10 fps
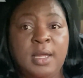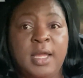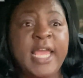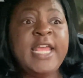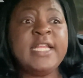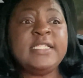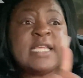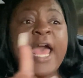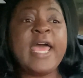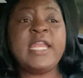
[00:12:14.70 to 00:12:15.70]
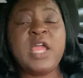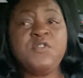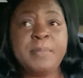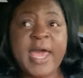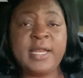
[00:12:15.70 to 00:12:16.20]
He designed
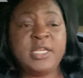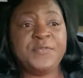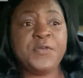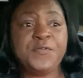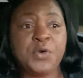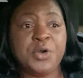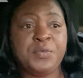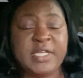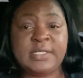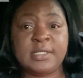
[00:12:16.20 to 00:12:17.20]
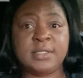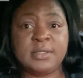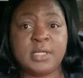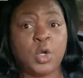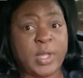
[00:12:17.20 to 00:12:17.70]
everybody different for a reason,
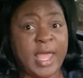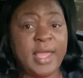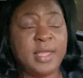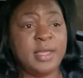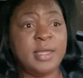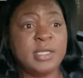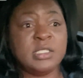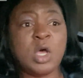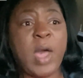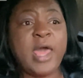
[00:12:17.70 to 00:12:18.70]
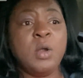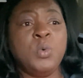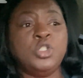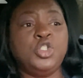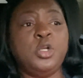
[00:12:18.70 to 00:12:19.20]
okay? So I don't
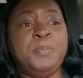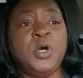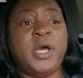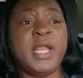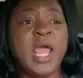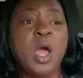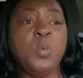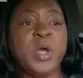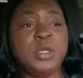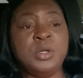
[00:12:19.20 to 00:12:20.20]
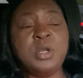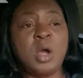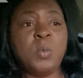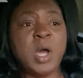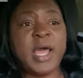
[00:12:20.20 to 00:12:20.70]
want you to put, well, you
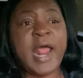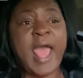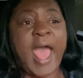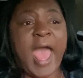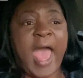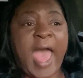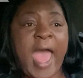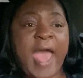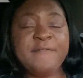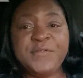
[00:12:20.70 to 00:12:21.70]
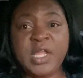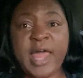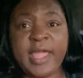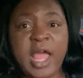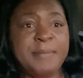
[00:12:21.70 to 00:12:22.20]
know what? I feel
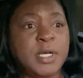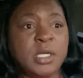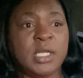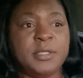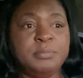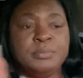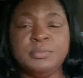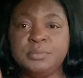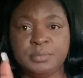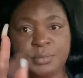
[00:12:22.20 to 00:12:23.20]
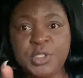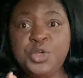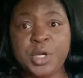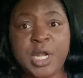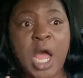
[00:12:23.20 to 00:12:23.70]
like I'm ugly.
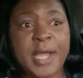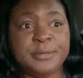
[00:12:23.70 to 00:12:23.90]
You are not.